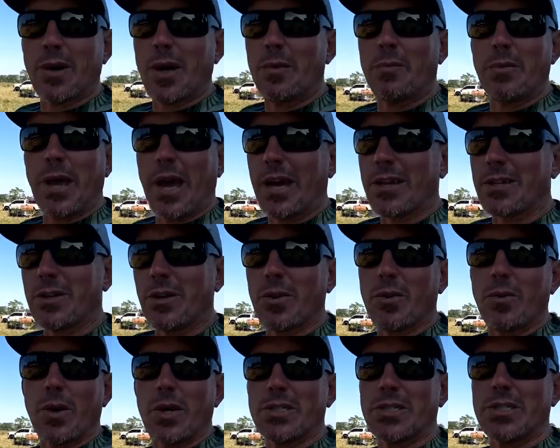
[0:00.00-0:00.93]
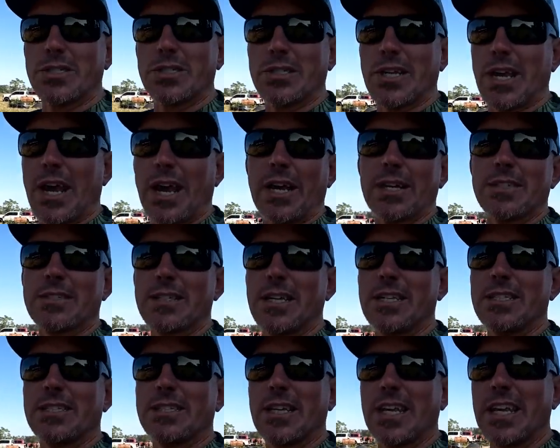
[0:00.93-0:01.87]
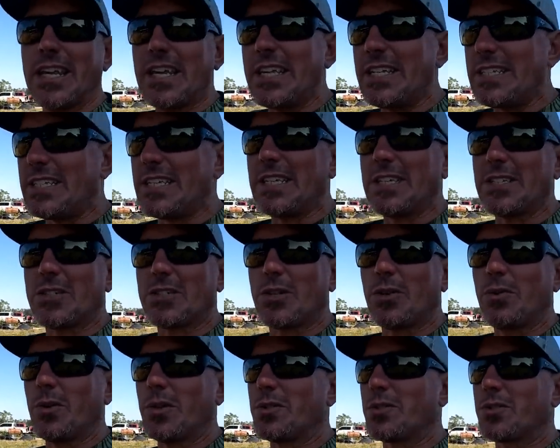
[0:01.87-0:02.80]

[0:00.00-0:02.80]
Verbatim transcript: it right back, no questions asked. It's the easiest to